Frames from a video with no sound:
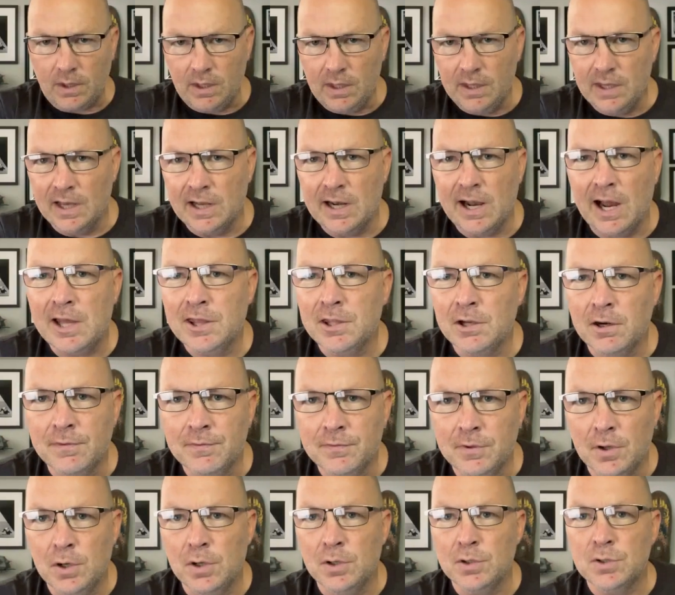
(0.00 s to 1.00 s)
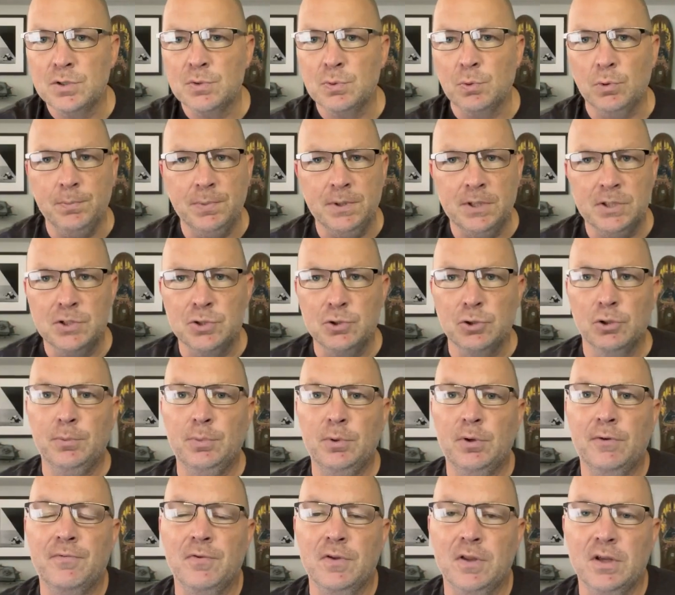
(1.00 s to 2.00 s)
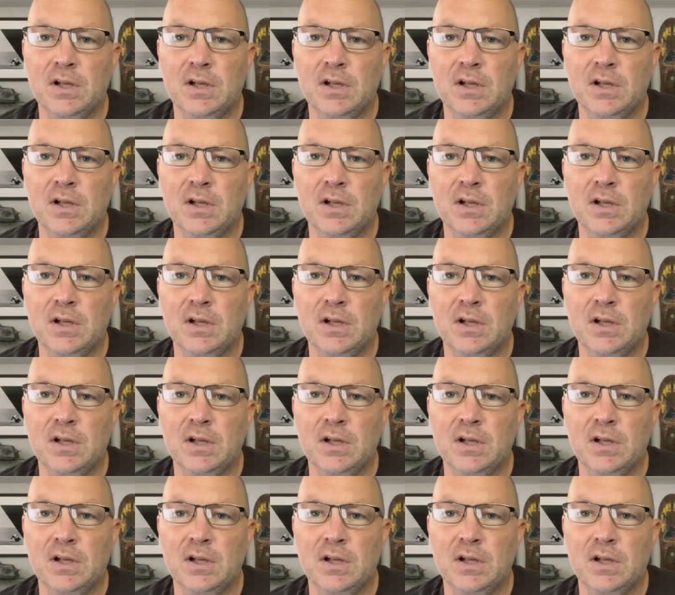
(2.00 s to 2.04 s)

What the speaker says: And either of those will be suitable for the